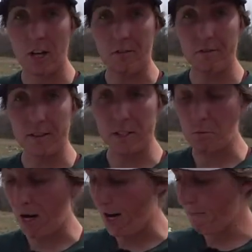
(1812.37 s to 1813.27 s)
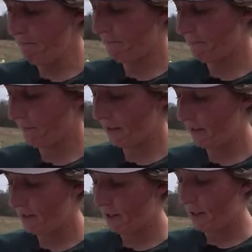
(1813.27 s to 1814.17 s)
off of its mom.
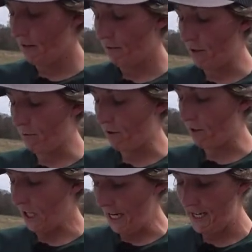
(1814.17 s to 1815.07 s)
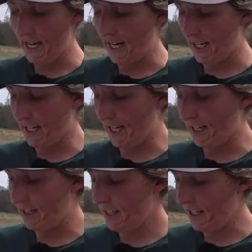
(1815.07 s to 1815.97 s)
We will cut and
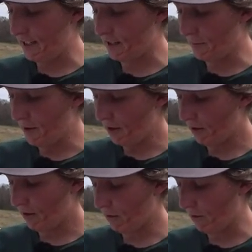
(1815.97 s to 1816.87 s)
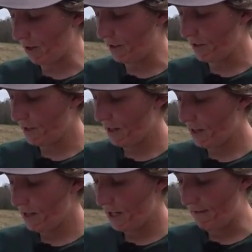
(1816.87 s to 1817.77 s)
iodine its umbilical cord.
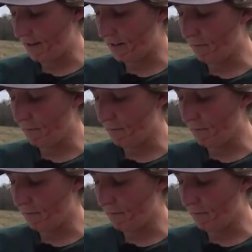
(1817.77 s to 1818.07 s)
If it's a